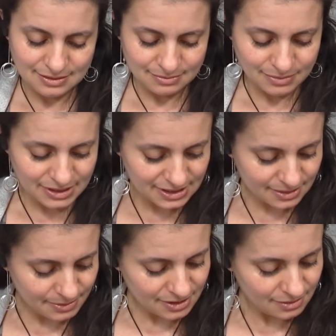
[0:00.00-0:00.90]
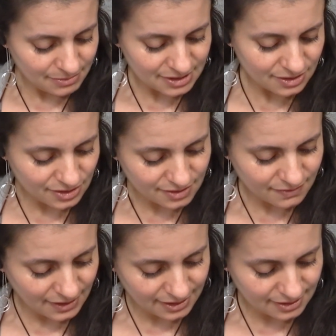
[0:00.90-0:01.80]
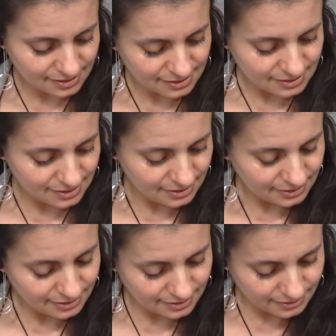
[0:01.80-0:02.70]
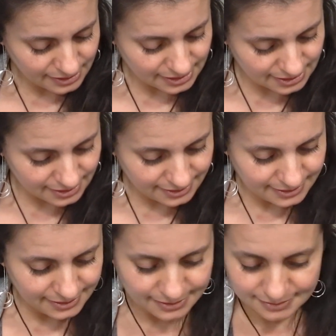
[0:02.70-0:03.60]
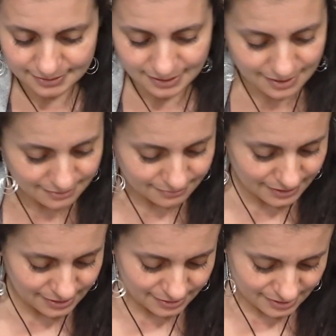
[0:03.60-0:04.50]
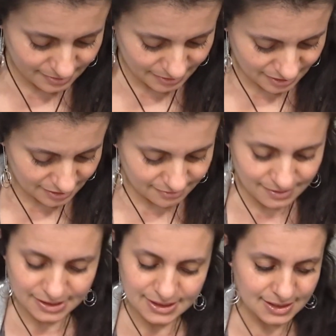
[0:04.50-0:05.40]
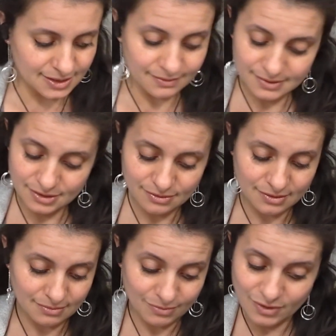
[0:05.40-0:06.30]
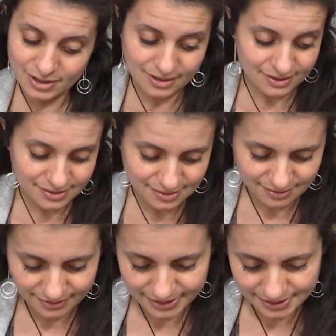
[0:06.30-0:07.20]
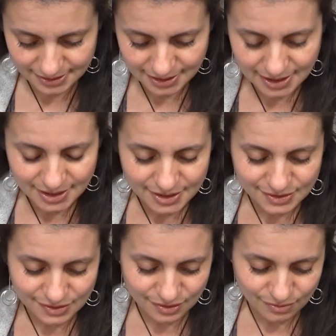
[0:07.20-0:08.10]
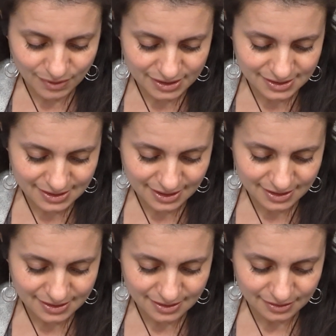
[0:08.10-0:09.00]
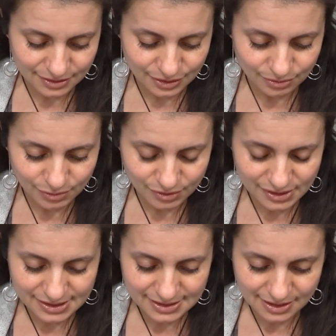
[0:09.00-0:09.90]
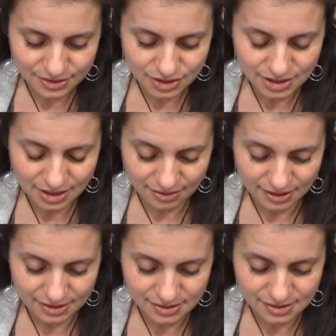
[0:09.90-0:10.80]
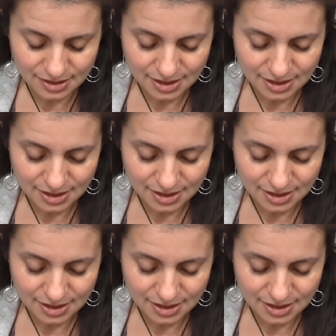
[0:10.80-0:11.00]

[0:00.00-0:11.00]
See, Spirit, messages of guidance. All right. Okay, well, Spirit wanted to give 2 more cards. All right. So one says new moon in Sagittarius.